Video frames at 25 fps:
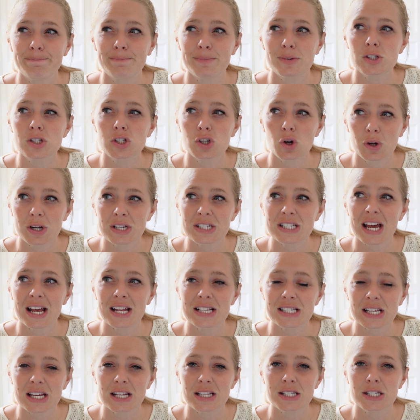So it
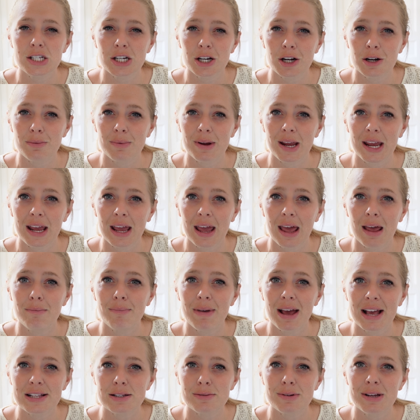does concern me. It
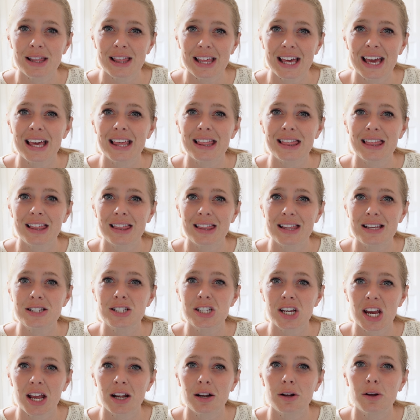makes me think that
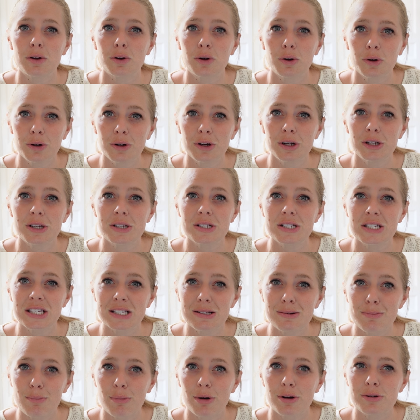this channel could
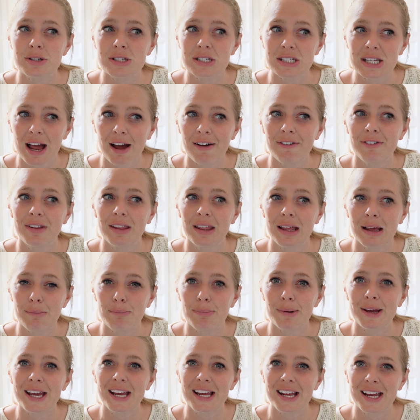most definitely
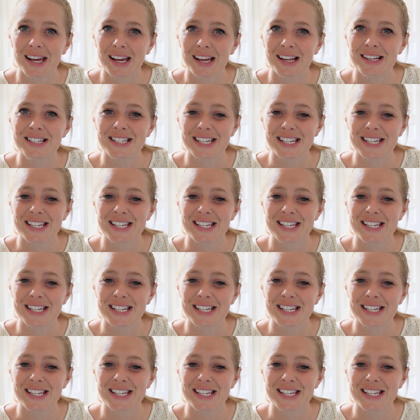be